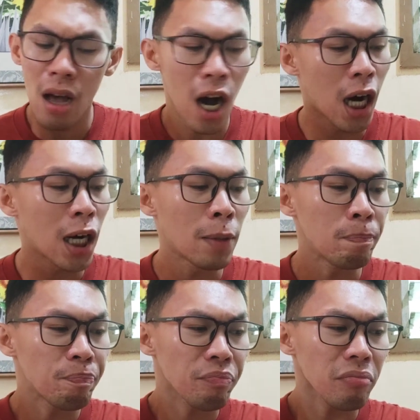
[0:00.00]

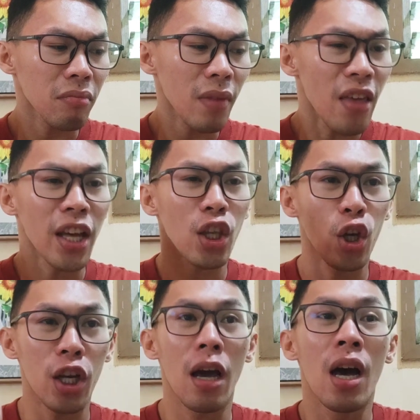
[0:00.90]
that
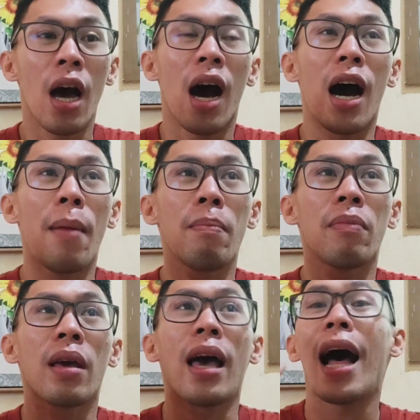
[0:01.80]
could
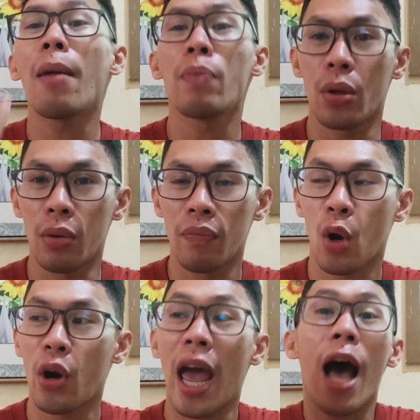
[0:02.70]
help you
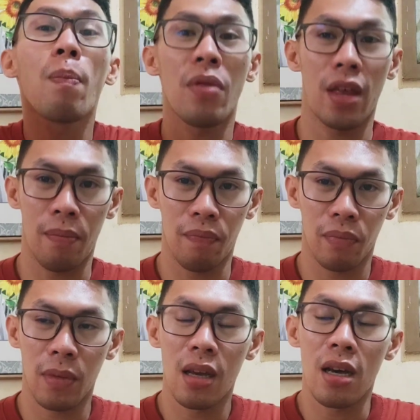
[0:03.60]
or help them,
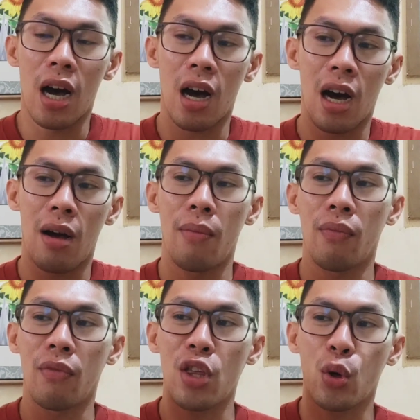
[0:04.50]

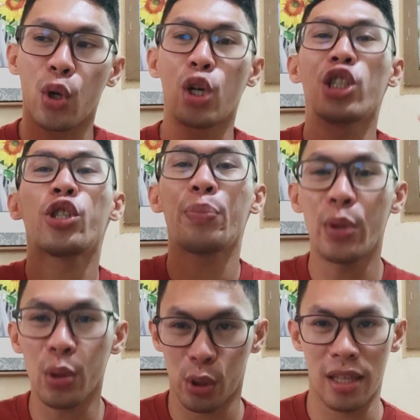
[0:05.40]
your
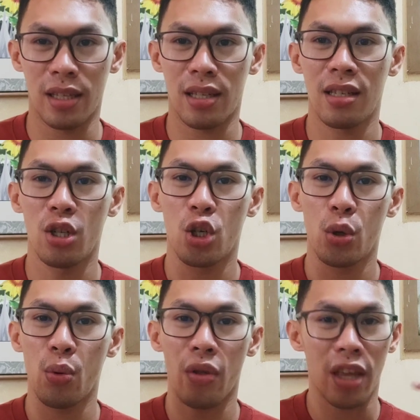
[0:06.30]
contributions
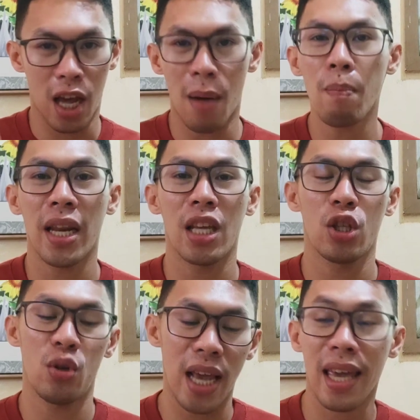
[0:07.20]
to the company,
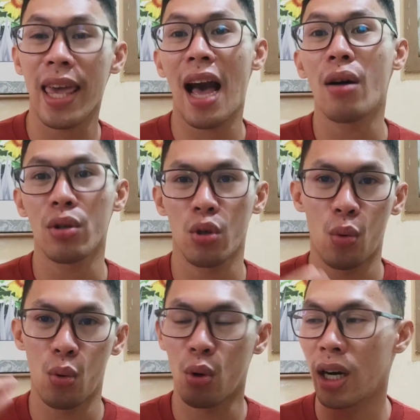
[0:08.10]
to the account,
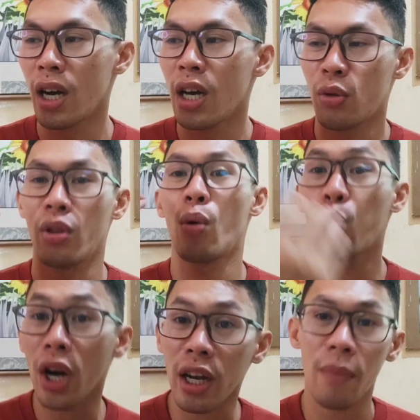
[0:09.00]
or to the
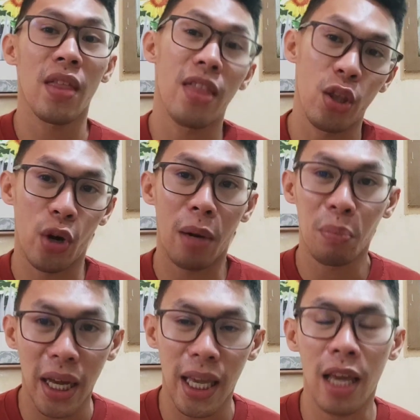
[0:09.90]
work that you're
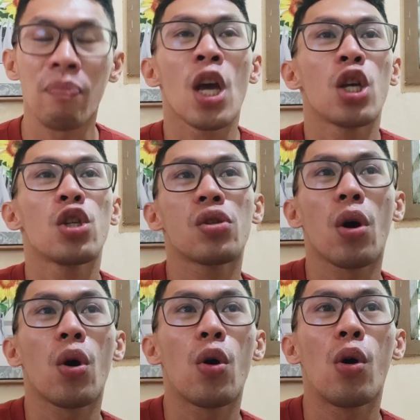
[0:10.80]
applying.
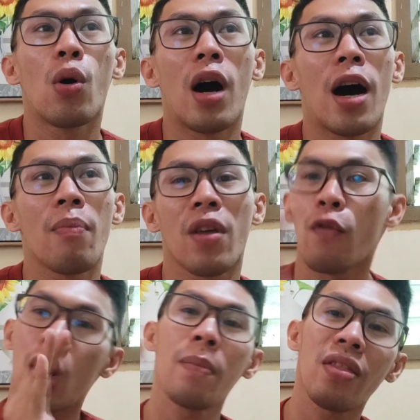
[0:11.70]
So the
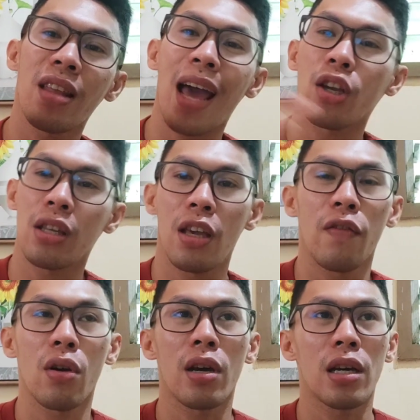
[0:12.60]
format that I could
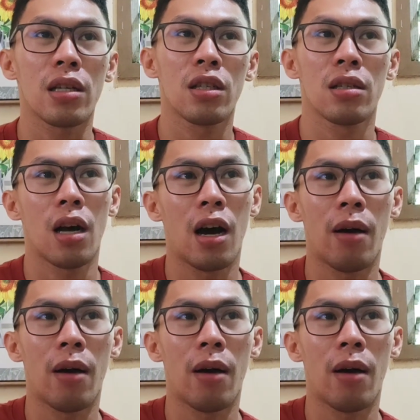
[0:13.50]
give you is